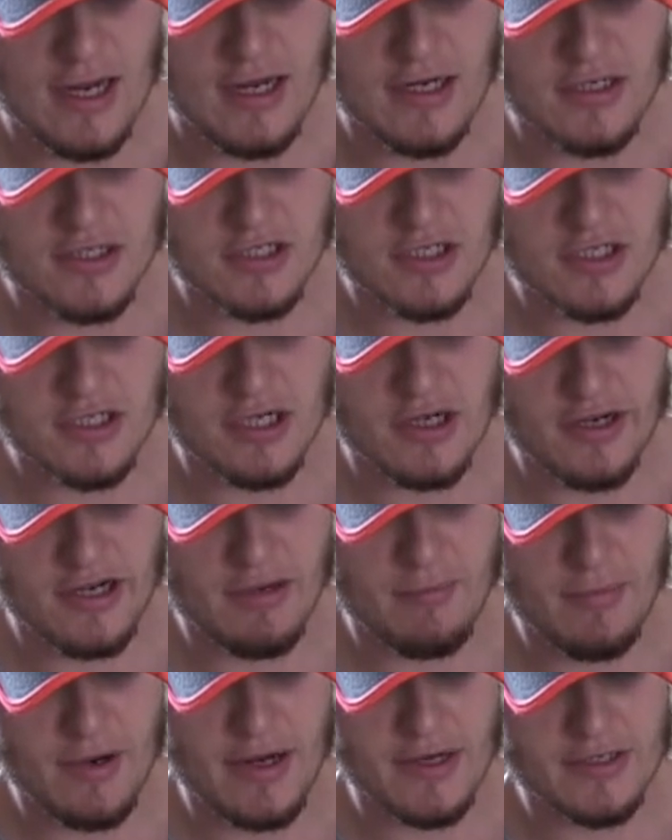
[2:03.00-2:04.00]
and it's just like
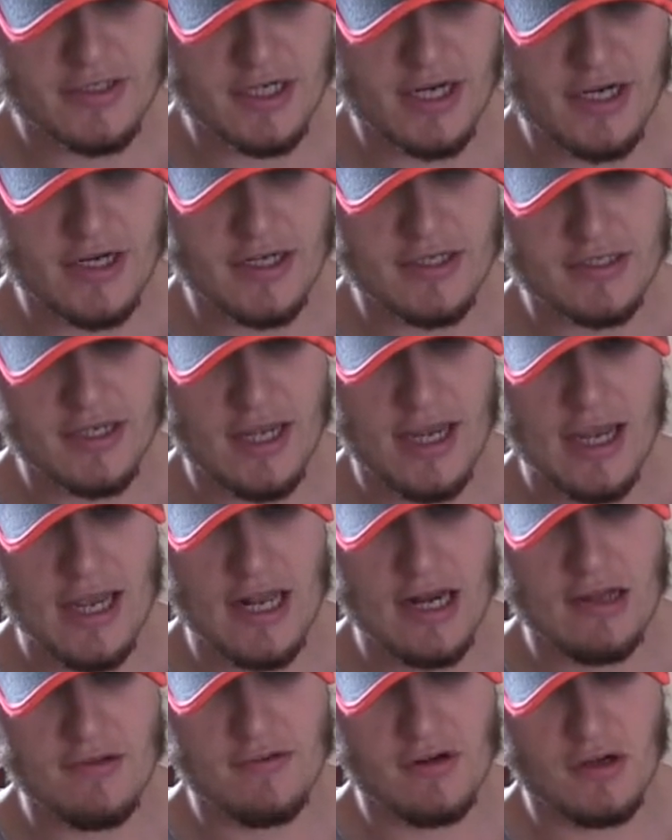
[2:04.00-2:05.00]
a match, and it's a
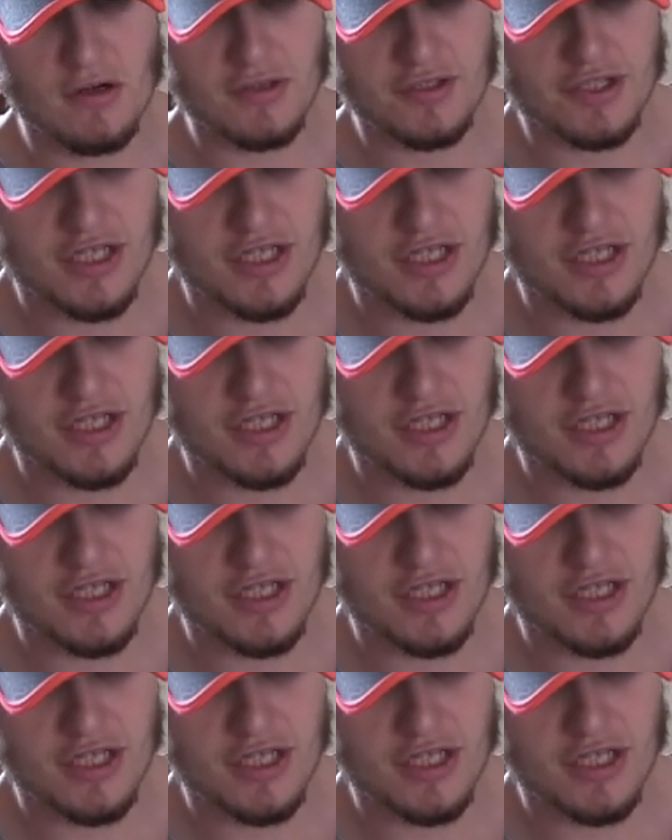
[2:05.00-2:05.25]
hell of a lot